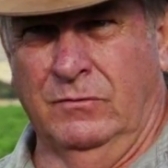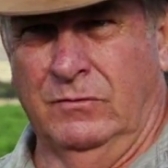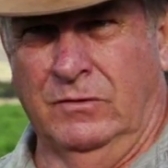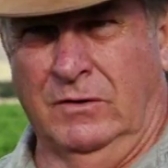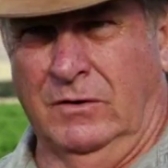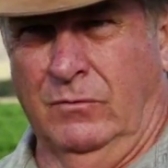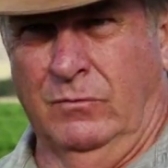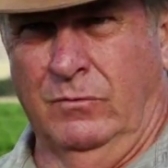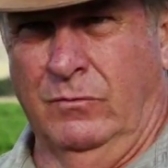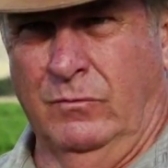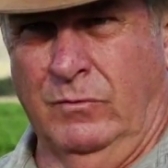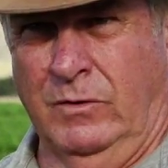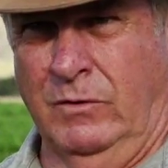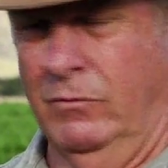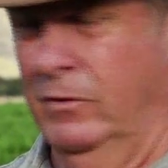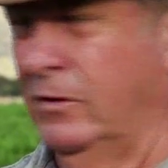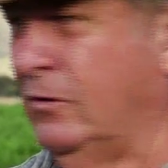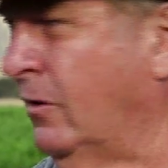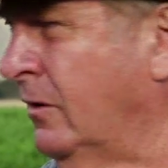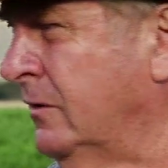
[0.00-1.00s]
You know,
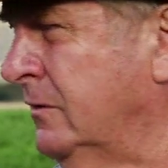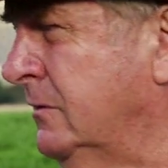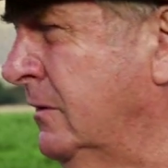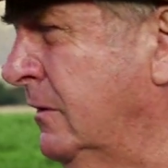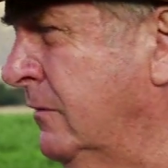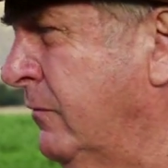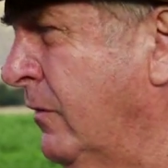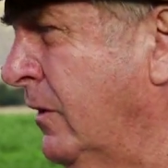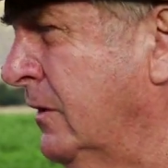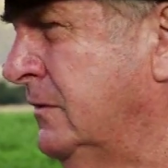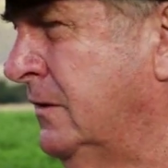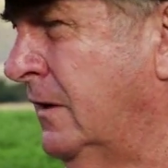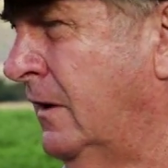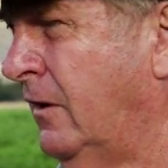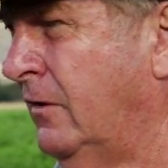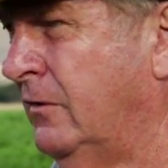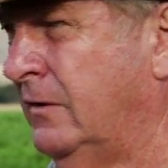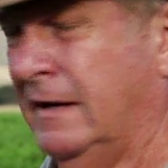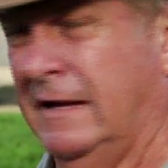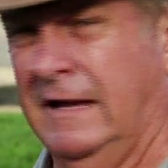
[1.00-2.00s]
we can't advance a
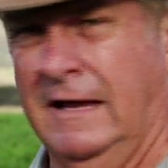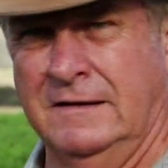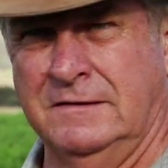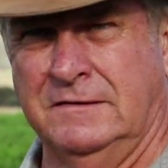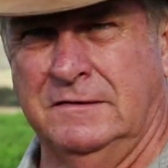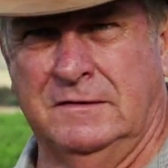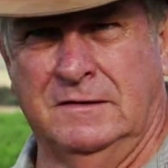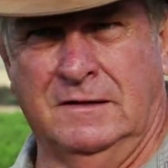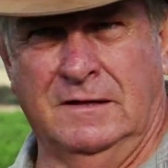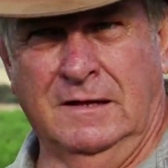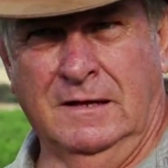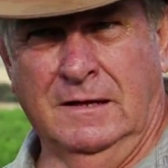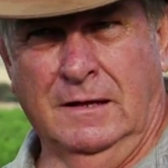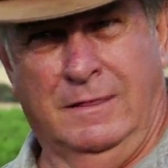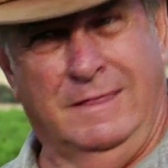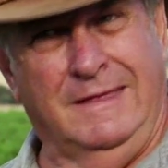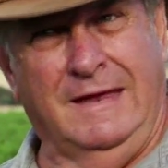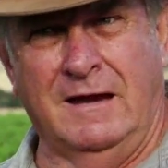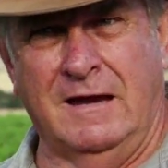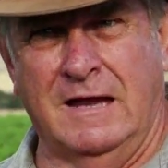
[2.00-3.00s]
loan against
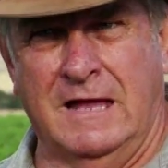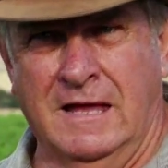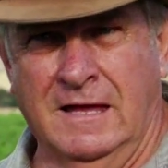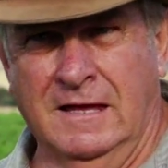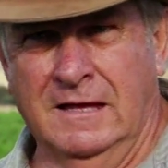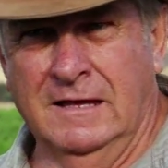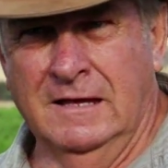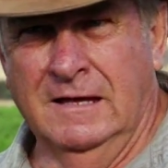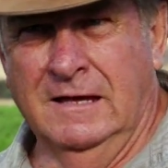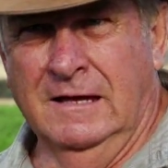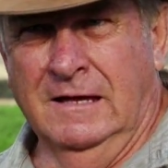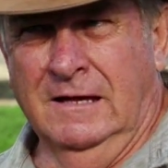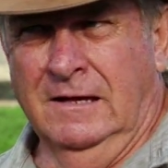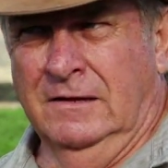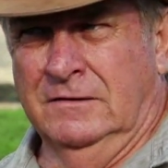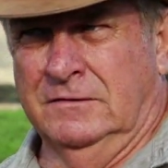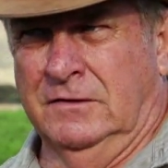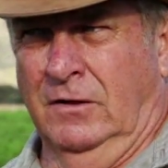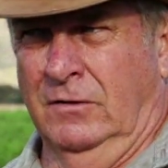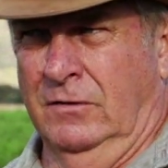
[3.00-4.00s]
theory.
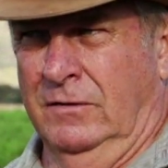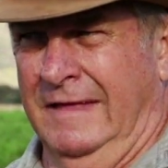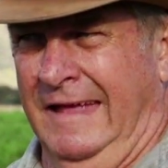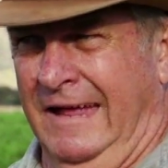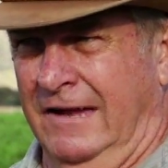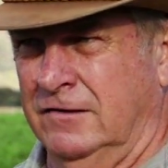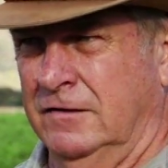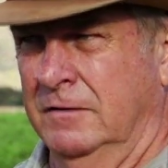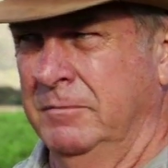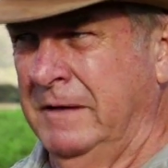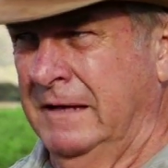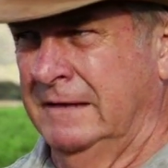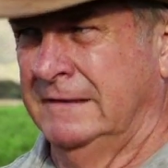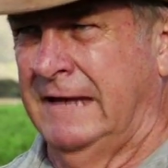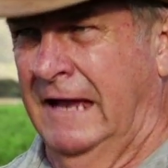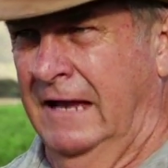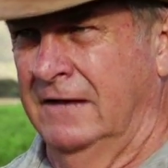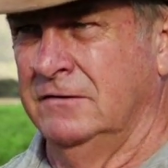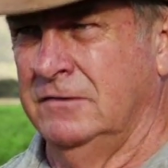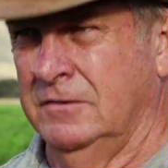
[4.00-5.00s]
So there has to be a
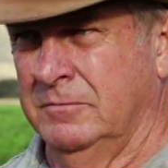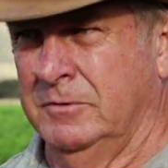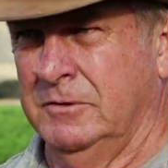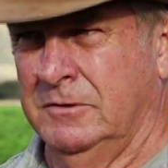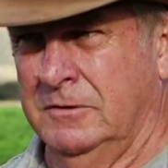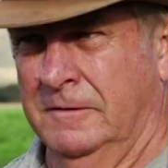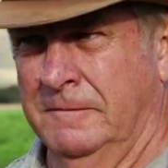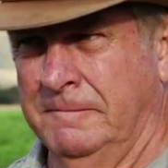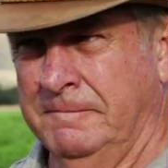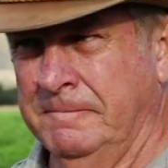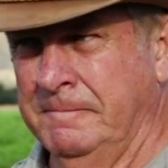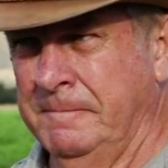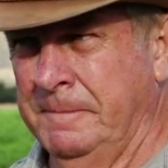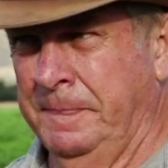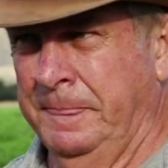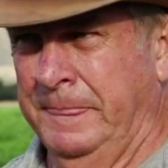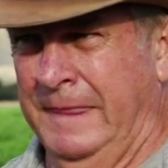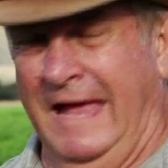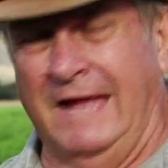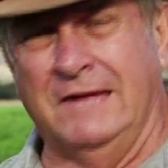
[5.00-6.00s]
tangible
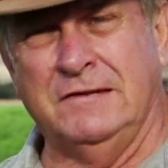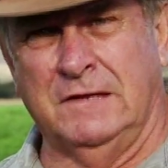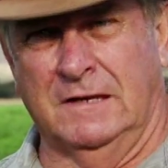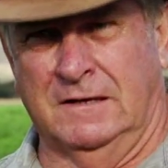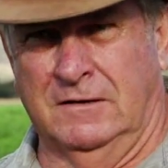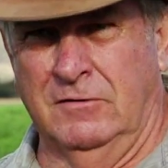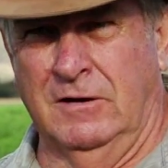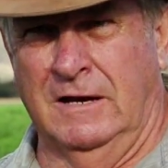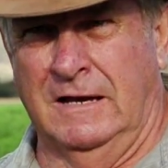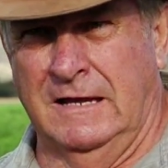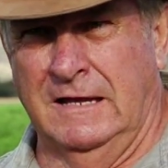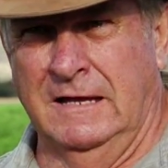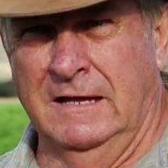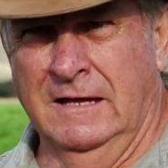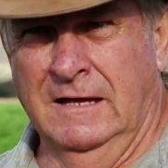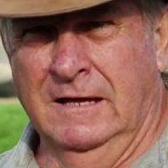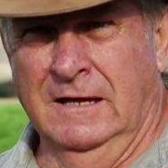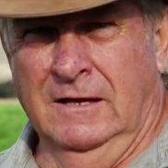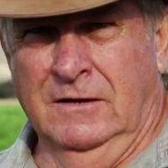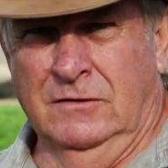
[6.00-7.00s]
asset, really,
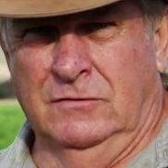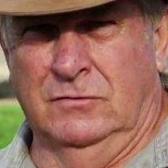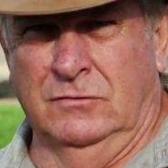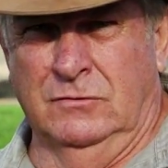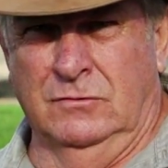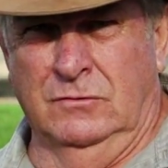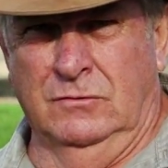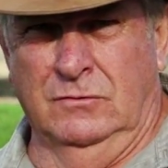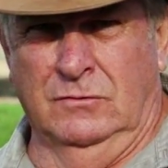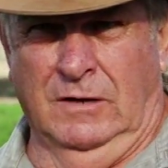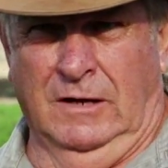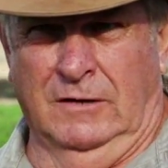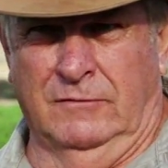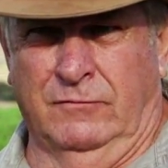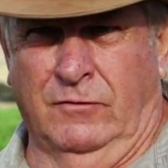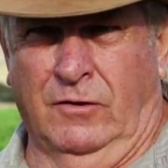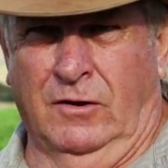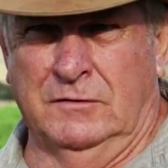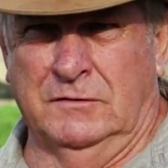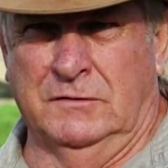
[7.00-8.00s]
to
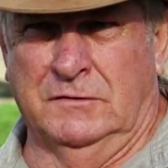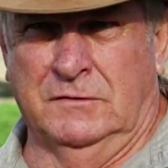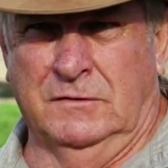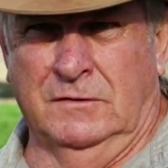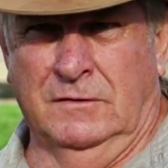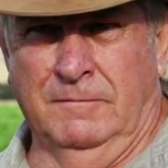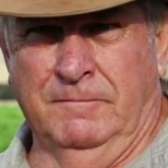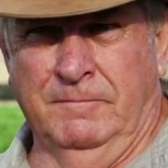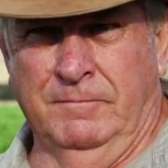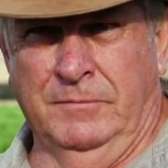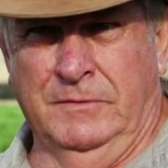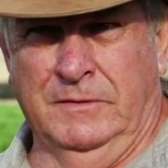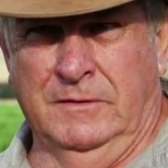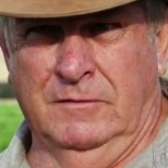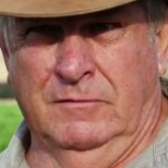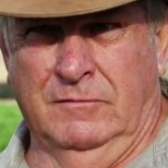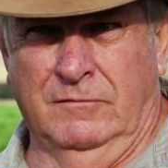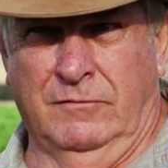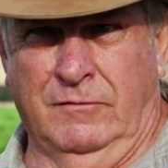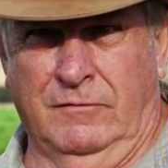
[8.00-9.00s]
advance
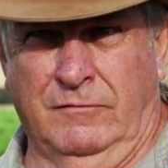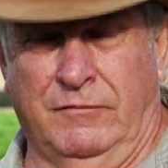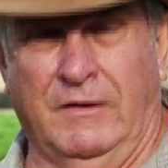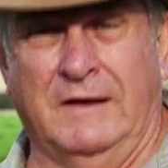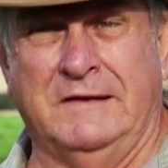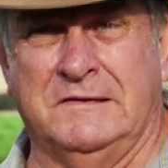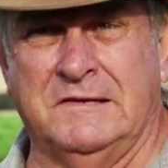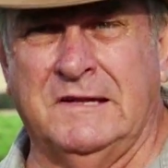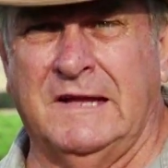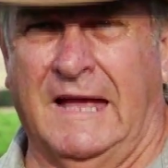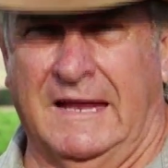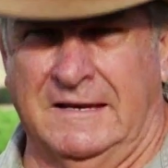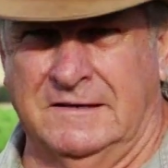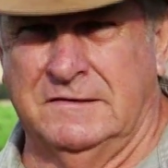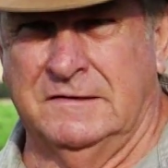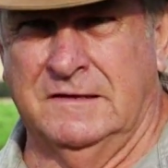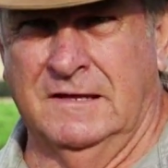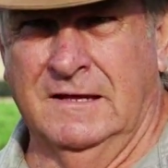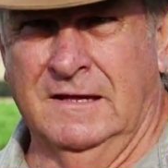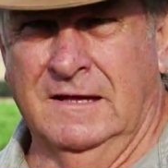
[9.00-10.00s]
funds
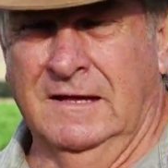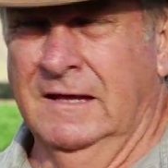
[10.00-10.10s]
against.